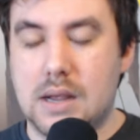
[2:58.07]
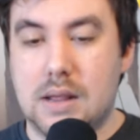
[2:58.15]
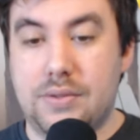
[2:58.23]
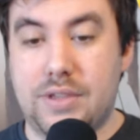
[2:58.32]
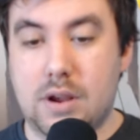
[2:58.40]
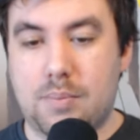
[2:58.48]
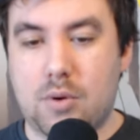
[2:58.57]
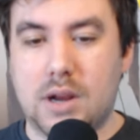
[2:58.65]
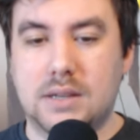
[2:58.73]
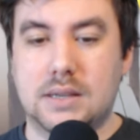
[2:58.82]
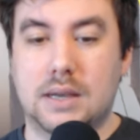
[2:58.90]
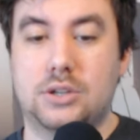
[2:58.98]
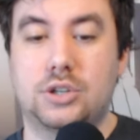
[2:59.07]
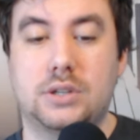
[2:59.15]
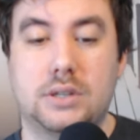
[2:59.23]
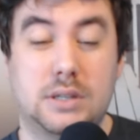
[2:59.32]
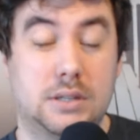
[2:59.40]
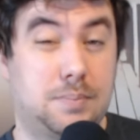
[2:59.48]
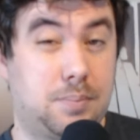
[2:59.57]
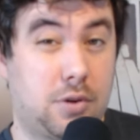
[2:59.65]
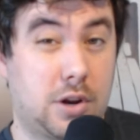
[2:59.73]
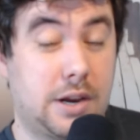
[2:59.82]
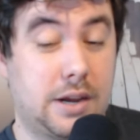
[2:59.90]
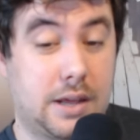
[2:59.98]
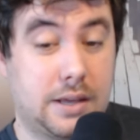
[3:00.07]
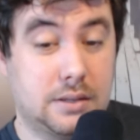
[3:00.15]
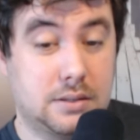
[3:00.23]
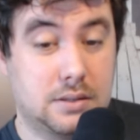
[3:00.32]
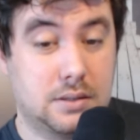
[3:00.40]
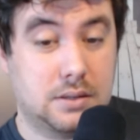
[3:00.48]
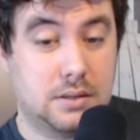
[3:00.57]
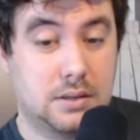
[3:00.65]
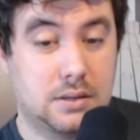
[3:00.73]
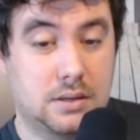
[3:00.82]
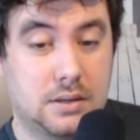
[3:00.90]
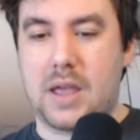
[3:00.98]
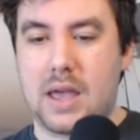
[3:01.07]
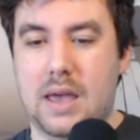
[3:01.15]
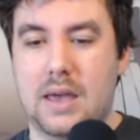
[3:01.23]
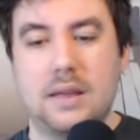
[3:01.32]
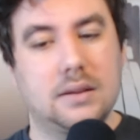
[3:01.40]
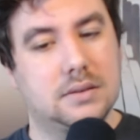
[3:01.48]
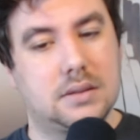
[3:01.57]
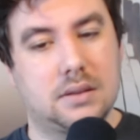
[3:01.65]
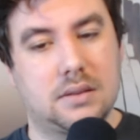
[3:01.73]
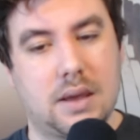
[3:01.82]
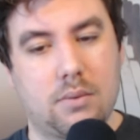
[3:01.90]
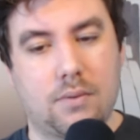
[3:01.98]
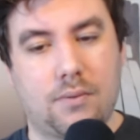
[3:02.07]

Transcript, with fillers: Their price action is pretty nice, and they were